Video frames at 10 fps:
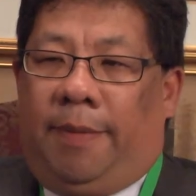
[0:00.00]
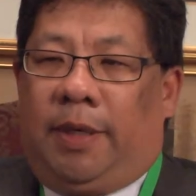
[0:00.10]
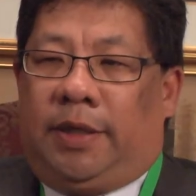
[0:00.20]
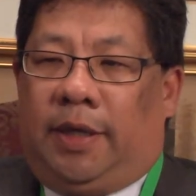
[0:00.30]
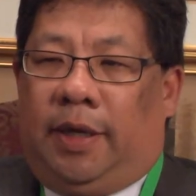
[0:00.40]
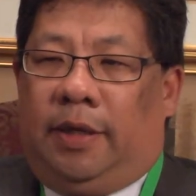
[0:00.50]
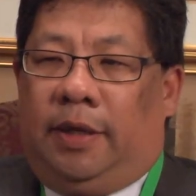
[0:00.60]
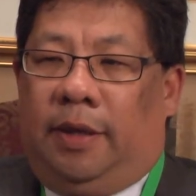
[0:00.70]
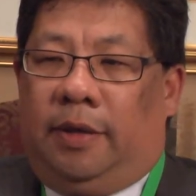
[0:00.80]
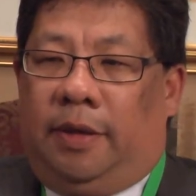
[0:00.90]
Edmonton,
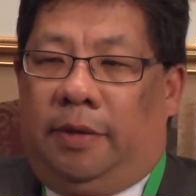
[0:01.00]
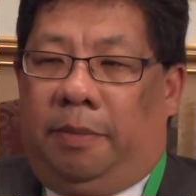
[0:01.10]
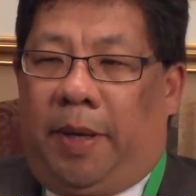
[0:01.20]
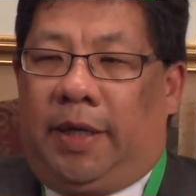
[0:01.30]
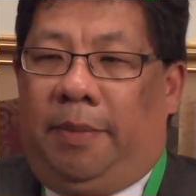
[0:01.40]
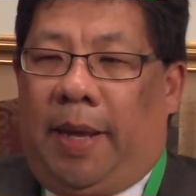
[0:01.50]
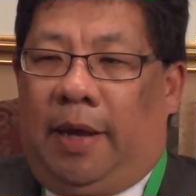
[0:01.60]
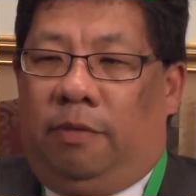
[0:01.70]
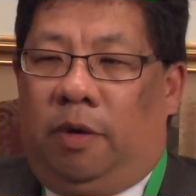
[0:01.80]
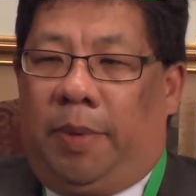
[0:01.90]
the, the, the, big
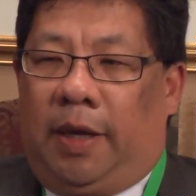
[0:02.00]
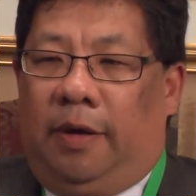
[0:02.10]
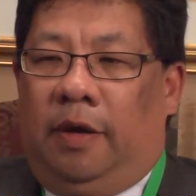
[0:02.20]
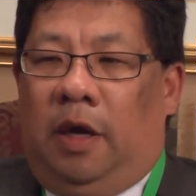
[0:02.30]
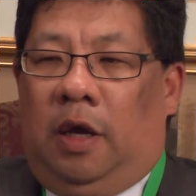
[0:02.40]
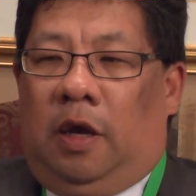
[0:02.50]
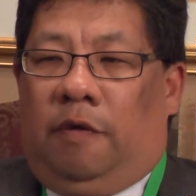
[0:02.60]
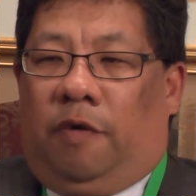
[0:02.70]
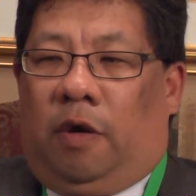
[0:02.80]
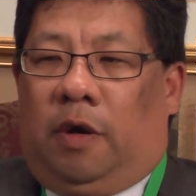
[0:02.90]
demand will be
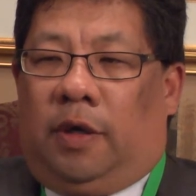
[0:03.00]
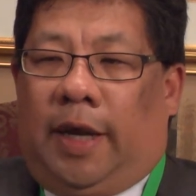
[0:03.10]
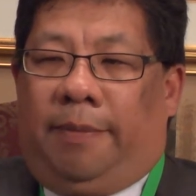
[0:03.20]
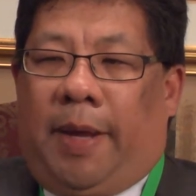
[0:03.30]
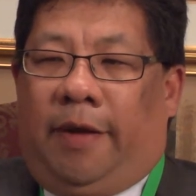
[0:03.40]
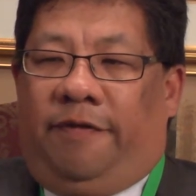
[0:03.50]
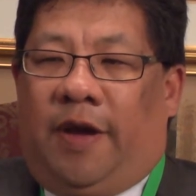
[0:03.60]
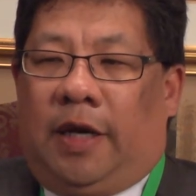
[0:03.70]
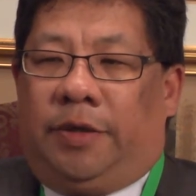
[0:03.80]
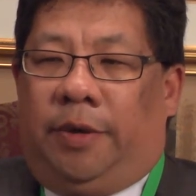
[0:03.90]
for light
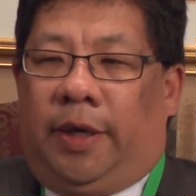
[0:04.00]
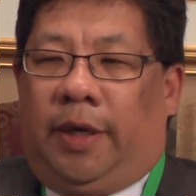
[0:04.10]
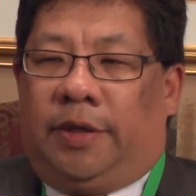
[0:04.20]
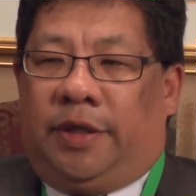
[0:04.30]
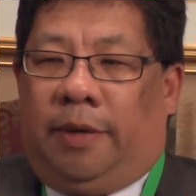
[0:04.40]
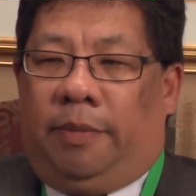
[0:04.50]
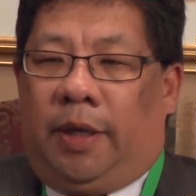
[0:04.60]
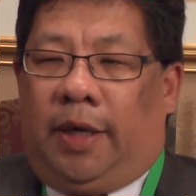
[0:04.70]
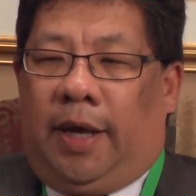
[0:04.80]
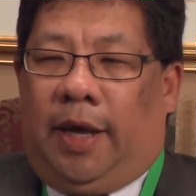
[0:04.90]
manufacturing,
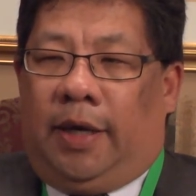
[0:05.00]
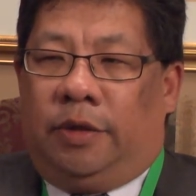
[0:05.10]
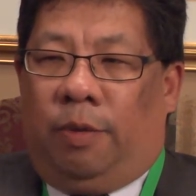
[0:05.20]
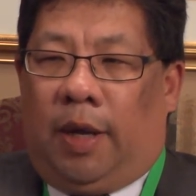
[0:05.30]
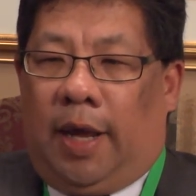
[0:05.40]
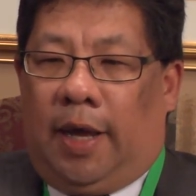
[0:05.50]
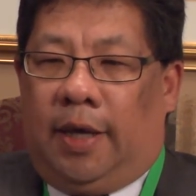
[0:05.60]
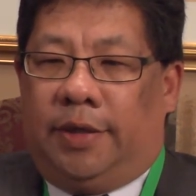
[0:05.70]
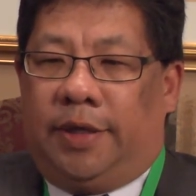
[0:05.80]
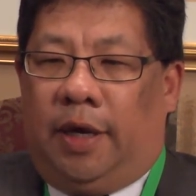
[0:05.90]
assembly, and as well
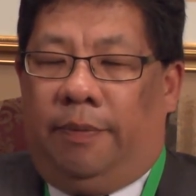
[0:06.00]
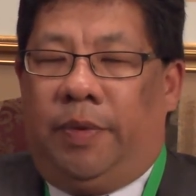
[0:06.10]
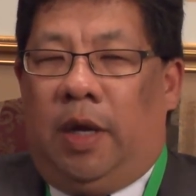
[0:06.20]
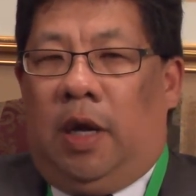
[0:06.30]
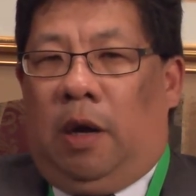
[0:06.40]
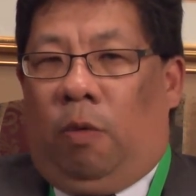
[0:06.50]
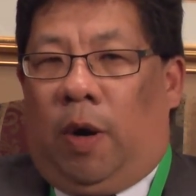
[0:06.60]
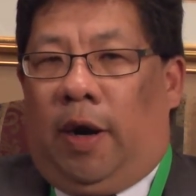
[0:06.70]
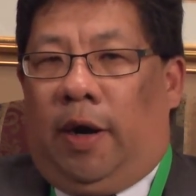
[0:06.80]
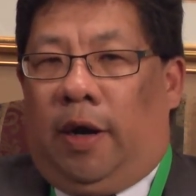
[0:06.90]
as um,
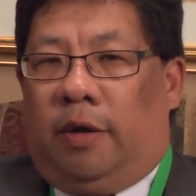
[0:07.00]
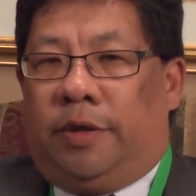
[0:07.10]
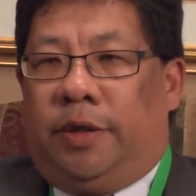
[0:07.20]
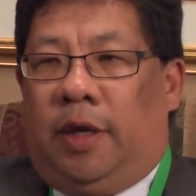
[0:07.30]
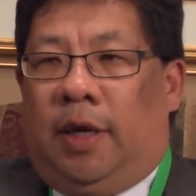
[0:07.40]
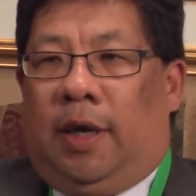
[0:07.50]
warehouse.